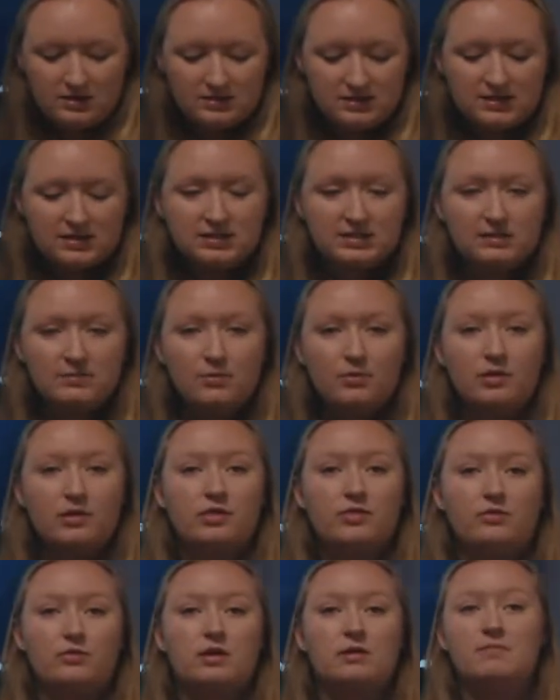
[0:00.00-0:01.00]

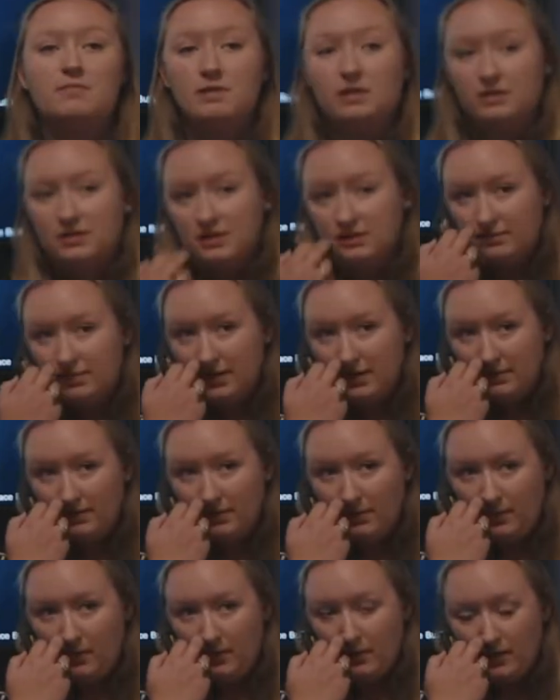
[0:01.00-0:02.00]
60.3 million
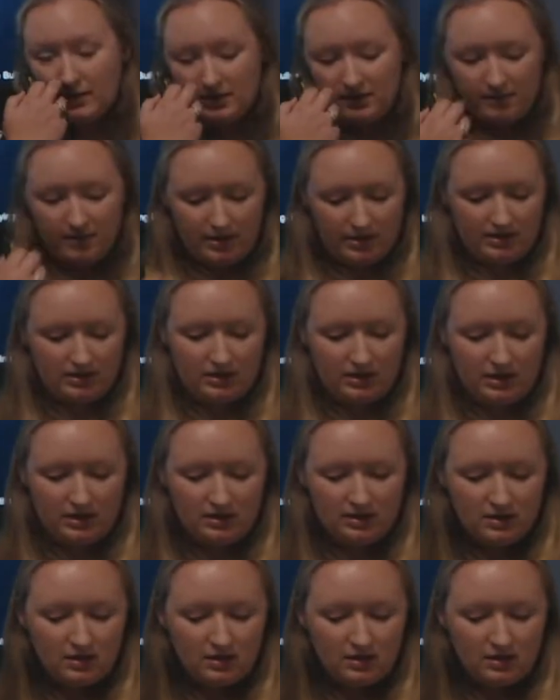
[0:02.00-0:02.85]
people in America